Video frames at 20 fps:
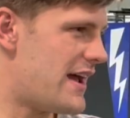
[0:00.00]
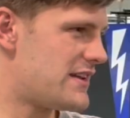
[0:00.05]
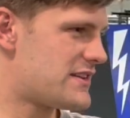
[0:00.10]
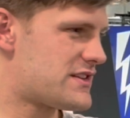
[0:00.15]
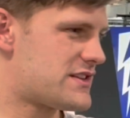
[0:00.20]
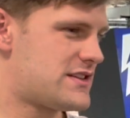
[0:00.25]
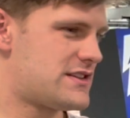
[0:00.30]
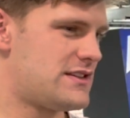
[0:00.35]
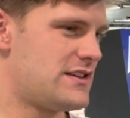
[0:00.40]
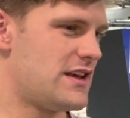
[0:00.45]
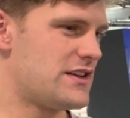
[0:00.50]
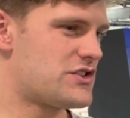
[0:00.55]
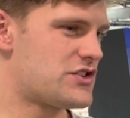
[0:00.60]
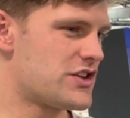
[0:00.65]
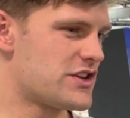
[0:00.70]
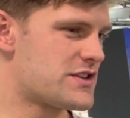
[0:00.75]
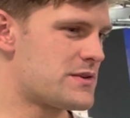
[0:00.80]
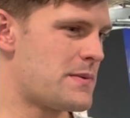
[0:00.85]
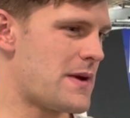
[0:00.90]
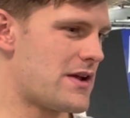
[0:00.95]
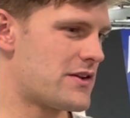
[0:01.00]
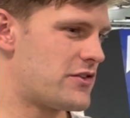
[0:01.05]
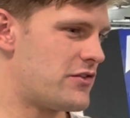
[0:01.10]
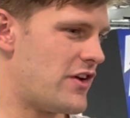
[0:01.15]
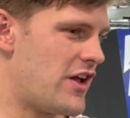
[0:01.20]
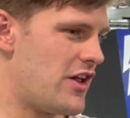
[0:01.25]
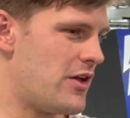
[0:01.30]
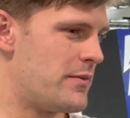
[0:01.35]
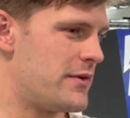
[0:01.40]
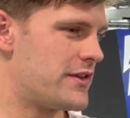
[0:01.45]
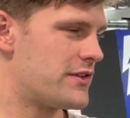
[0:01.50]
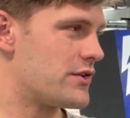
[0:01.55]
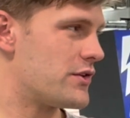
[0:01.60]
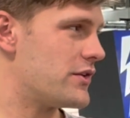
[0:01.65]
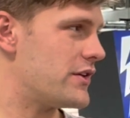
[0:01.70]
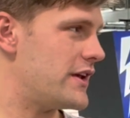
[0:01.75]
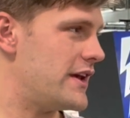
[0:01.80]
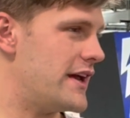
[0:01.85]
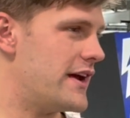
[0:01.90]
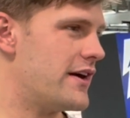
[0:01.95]
it's just about development
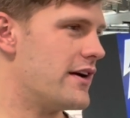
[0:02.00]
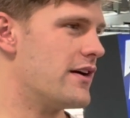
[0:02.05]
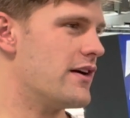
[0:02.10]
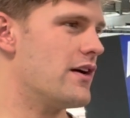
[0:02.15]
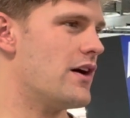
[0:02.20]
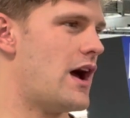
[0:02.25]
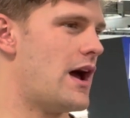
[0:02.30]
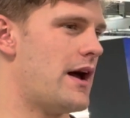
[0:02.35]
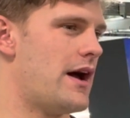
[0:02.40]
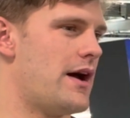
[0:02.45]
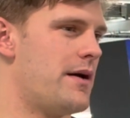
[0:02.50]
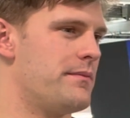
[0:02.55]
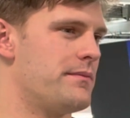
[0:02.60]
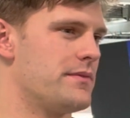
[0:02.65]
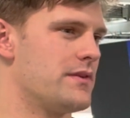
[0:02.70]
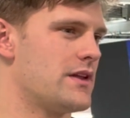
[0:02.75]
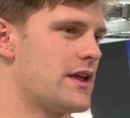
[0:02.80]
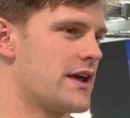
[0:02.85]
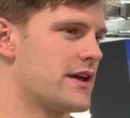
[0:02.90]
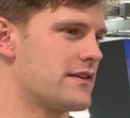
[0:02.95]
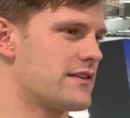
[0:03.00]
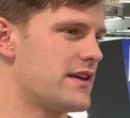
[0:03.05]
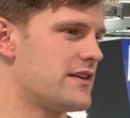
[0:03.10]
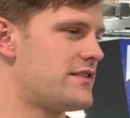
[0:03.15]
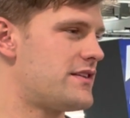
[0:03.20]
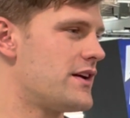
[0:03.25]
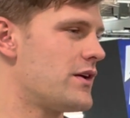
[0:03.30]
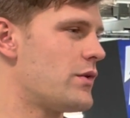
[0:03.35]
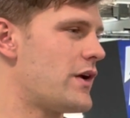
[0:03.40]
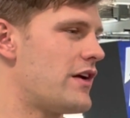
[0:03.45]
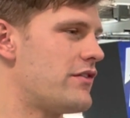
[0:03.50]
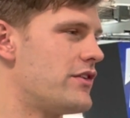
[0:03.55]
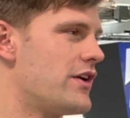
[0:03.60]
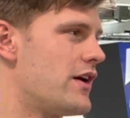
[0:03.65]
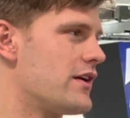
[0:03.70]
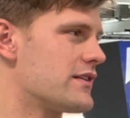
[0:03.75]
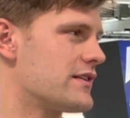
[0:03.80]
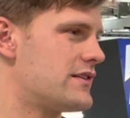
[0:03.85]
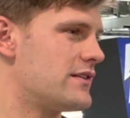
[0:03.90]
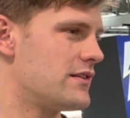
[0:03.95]
through the year. Like this year, we have
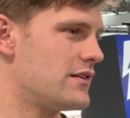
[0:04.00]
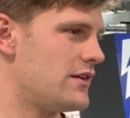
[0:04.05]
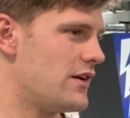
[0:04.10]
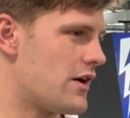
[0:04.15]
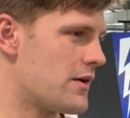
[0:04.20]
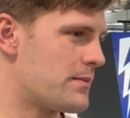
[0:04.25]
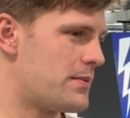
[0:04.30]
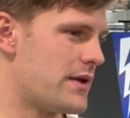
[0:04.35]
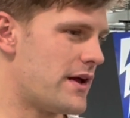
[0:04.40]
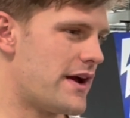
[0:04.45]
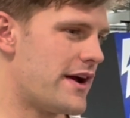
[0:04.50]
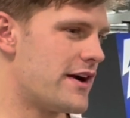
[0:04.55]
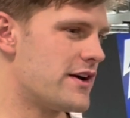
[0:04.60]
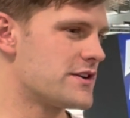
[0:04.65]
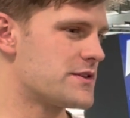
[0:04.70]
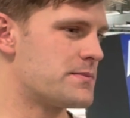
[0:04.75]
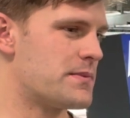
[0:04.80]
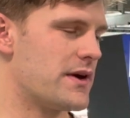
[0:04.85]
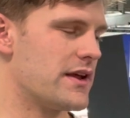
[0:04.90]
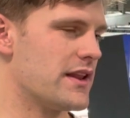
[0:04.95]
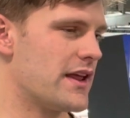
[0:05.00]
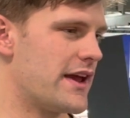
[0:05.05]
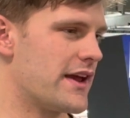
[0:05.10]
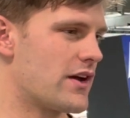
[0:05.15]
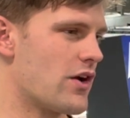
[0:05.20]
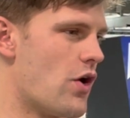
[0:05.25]
young players, but like